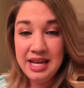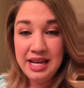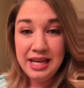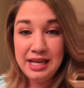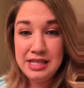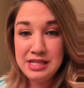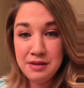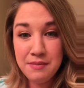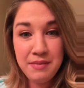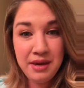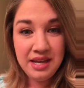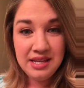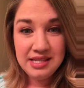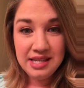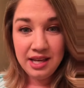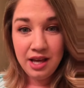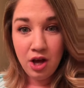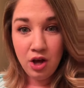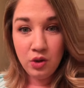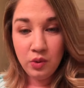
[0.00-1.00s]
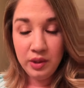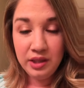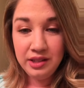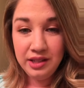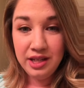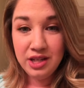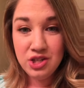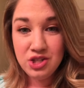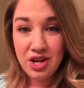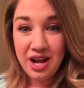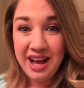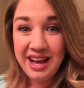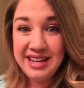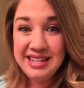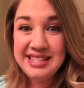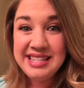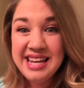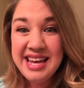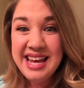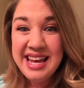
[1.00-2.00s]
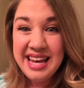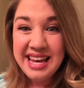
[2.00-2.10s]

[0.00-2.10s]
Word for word: It's amazing how quickly it dries.